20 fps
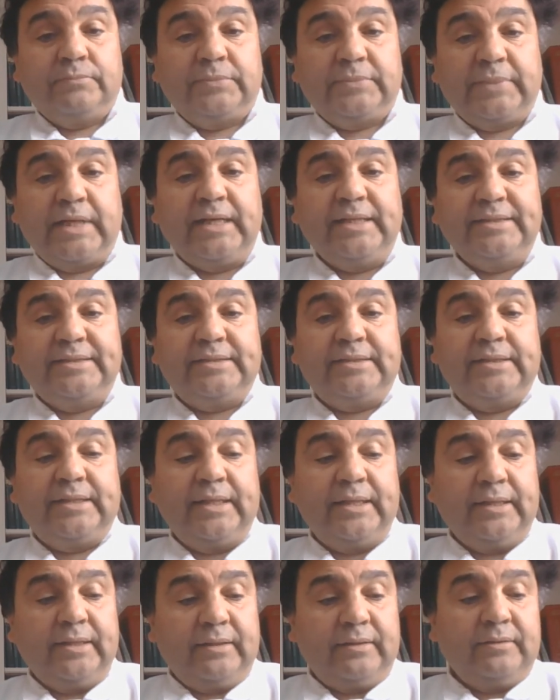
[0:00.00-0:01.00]
There is
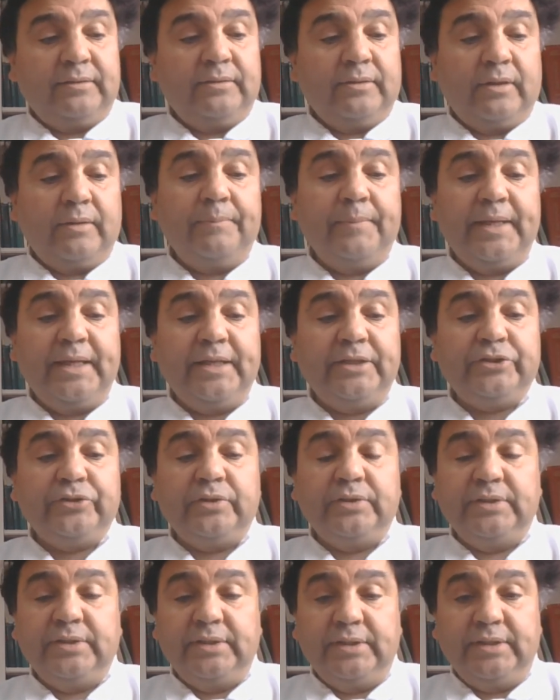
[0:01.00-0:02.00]
still a
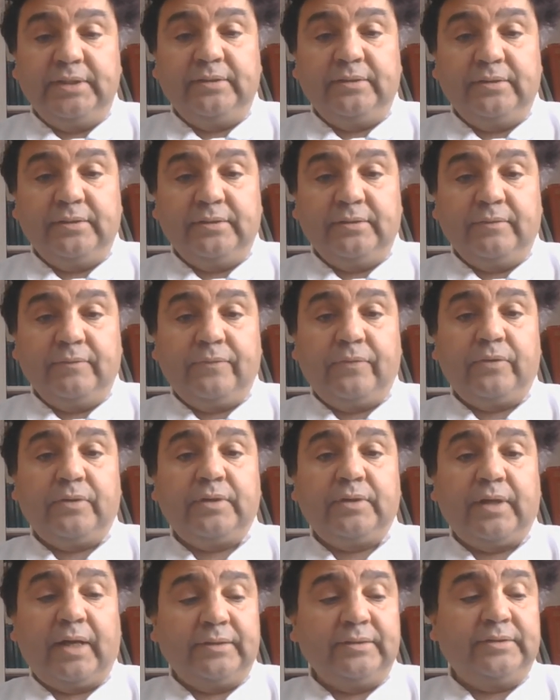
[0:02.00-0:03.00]
major need for
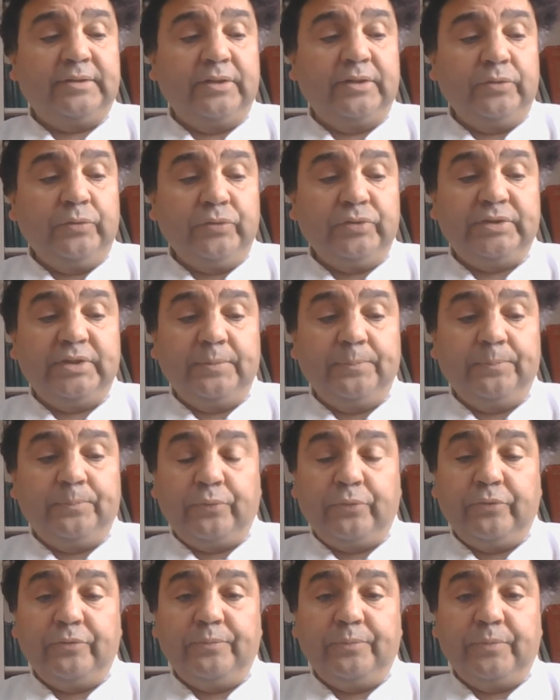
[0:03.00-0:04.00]
continuous
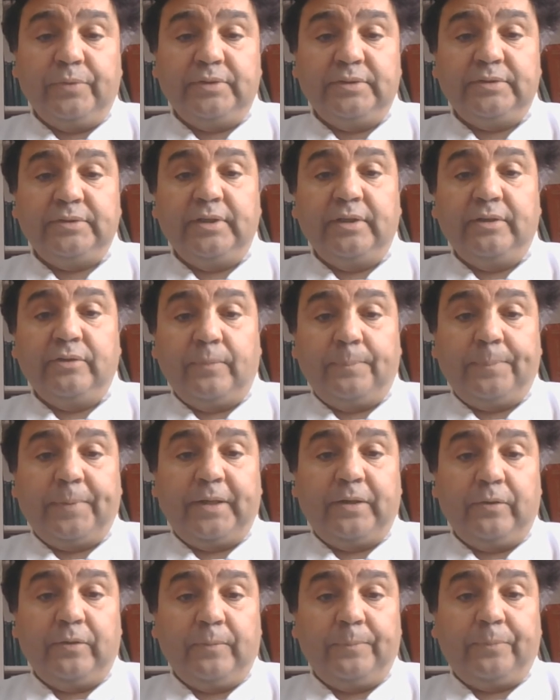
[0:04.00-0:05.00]
improvement in the
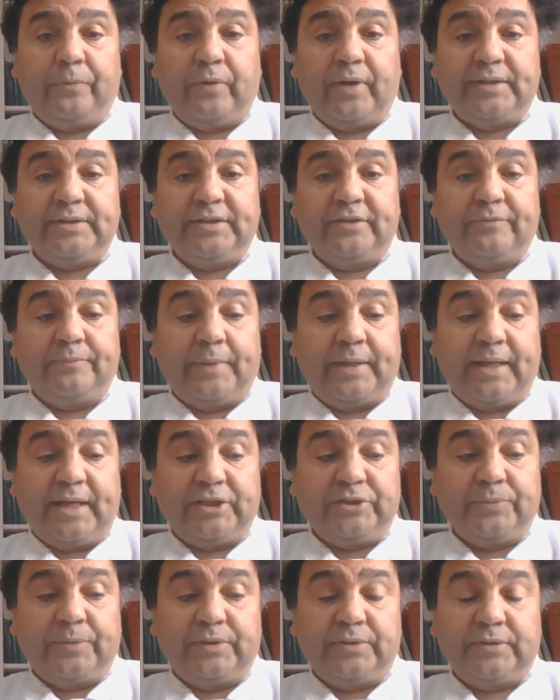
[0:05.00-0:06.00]
perioperative
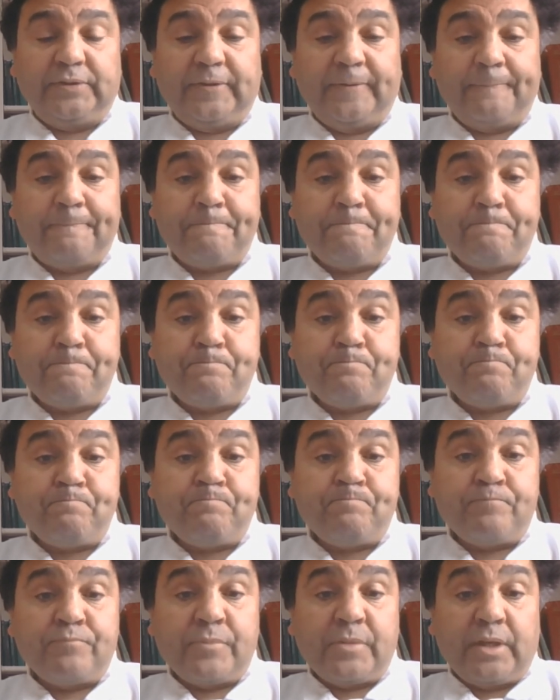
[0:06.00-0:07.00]
management,
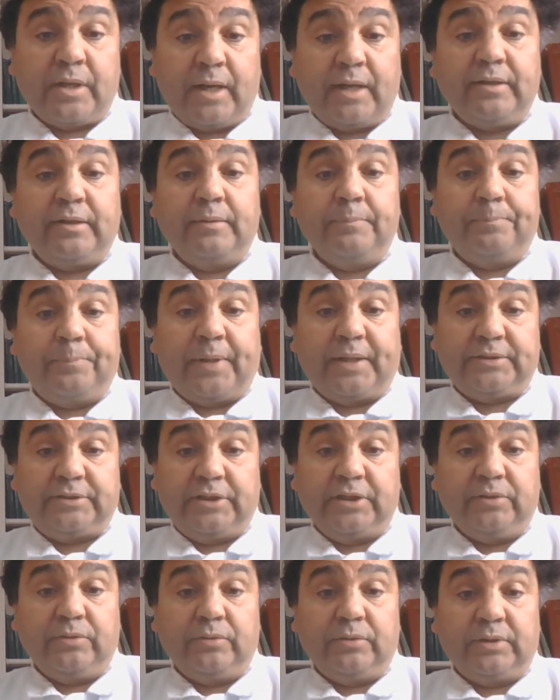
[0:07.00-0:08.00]
and in
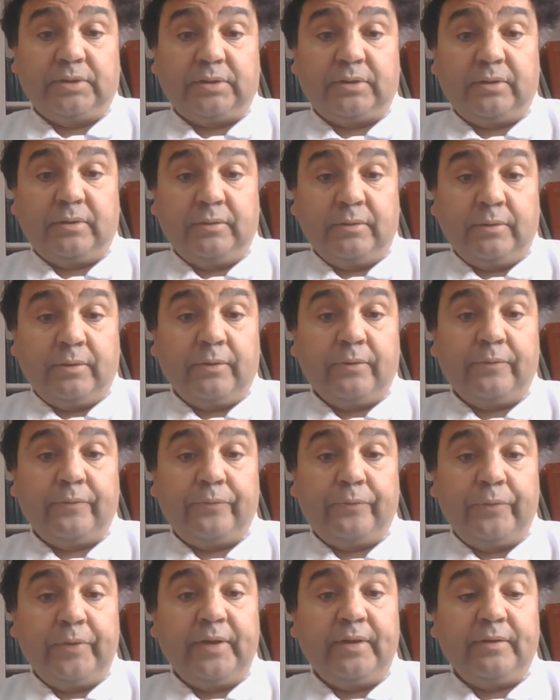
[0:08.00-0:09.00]
particular,
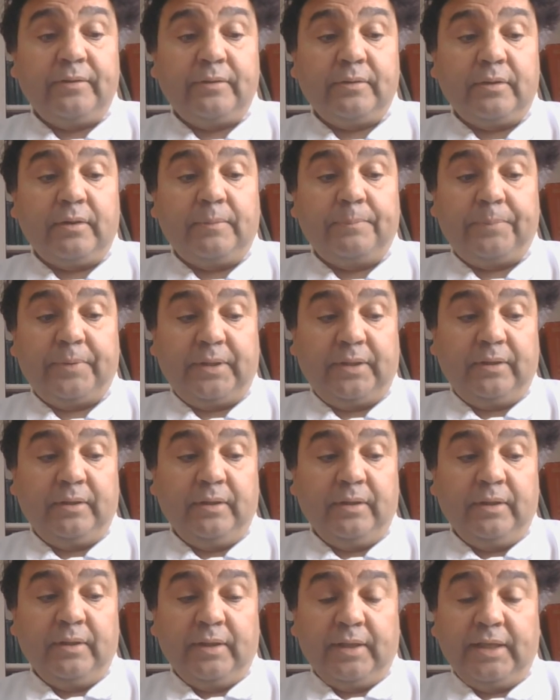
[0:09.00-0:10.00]
fluid therapy
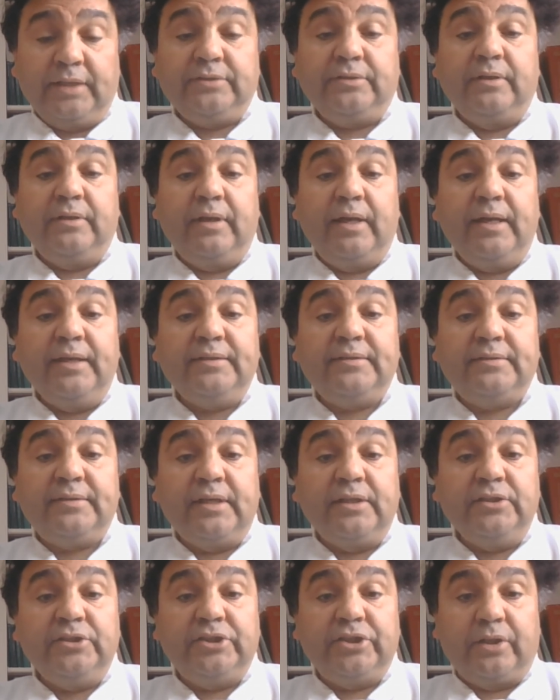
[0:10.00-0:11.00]
is an
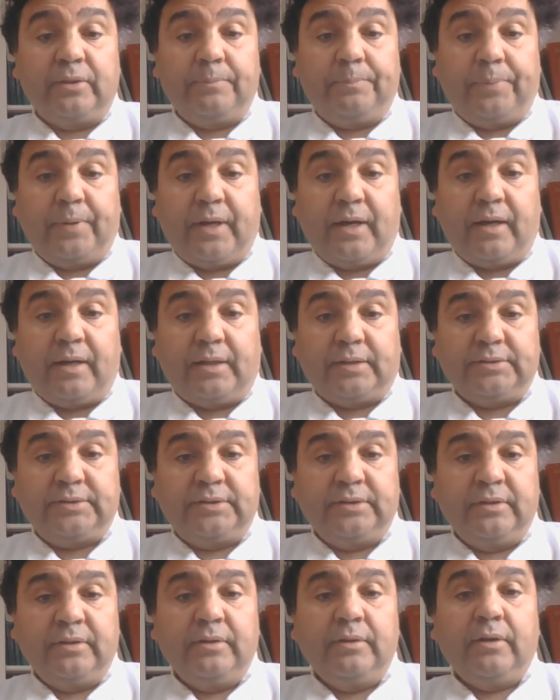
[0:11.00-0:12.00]
essential
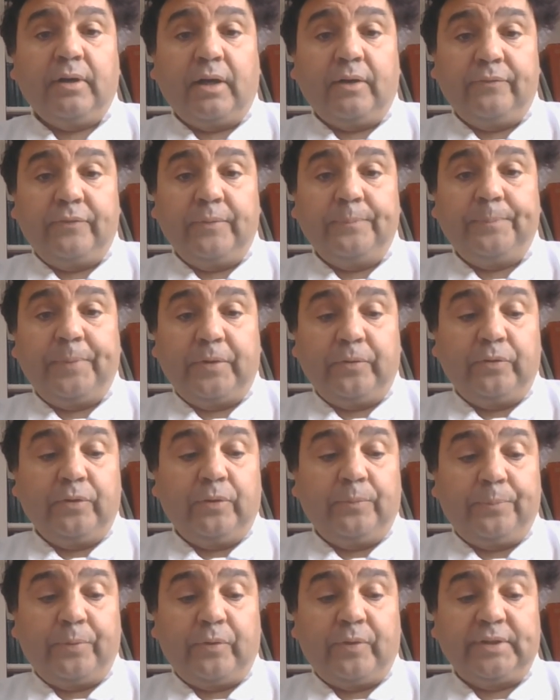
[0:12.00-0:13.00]
part of a
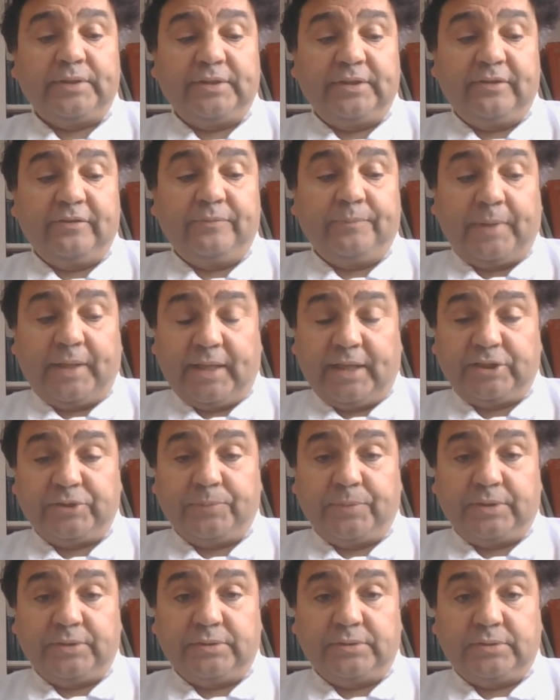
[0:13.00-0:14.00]
perioperative
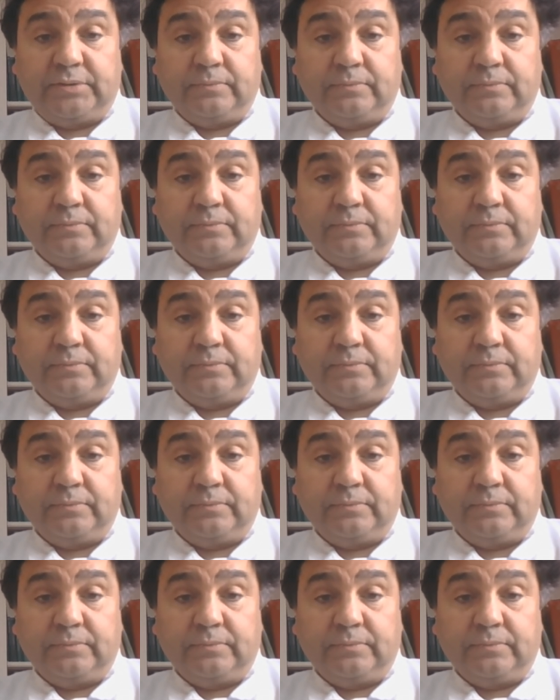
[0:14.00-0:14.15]
management.